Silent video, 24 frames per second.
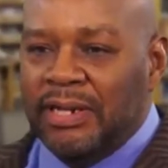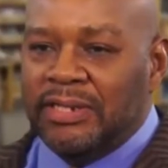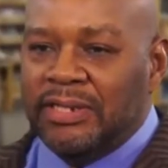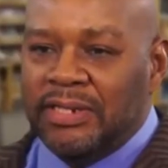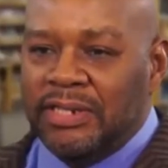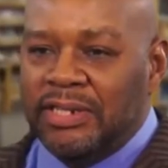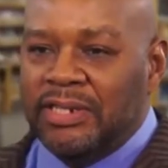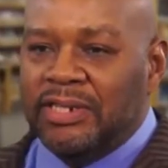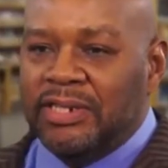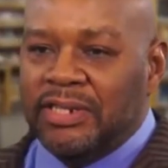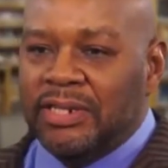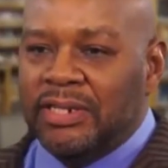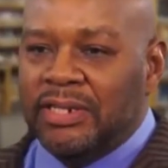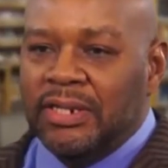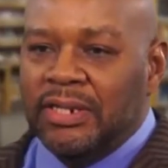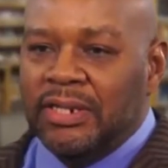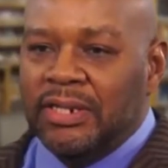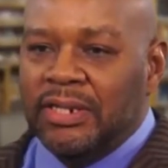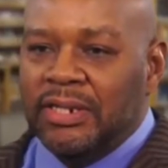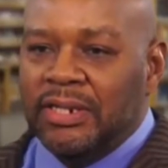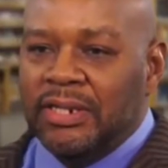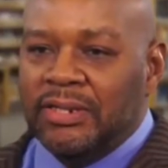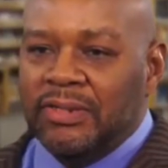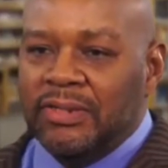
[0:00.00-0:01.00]
a decision
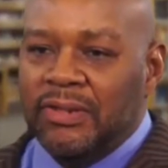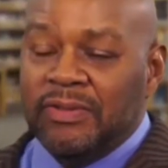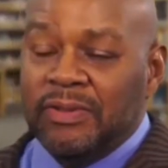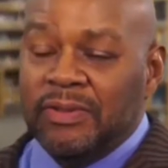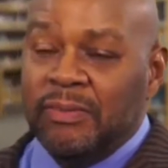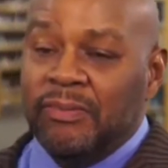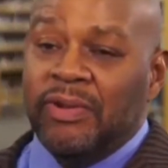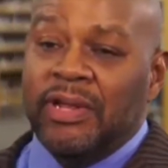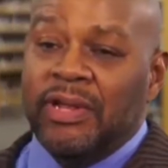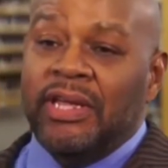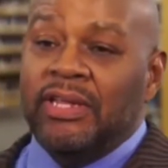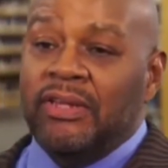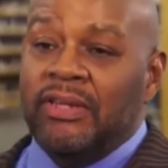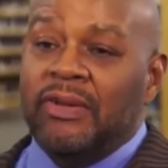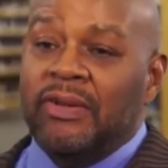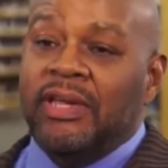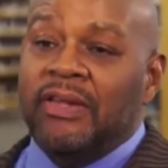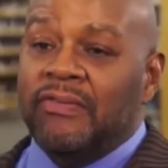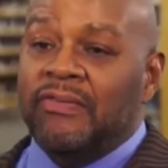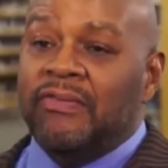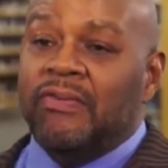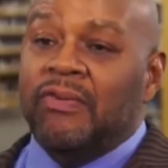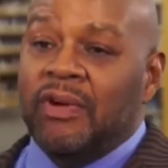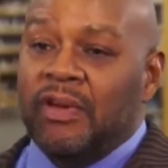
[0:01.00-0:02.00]
in terms of bringing you
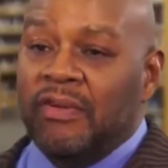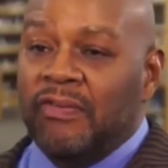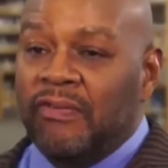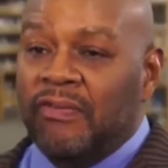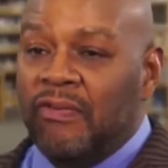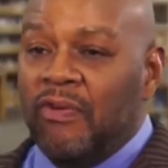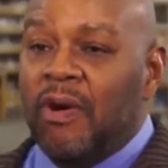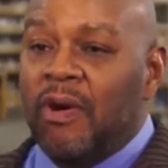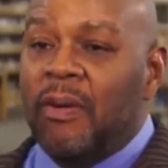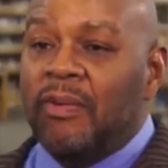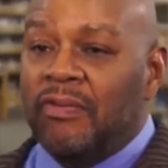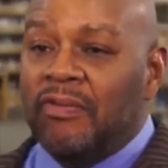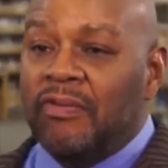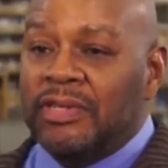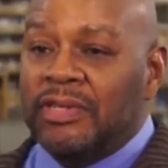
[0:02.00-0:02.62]
in for a formal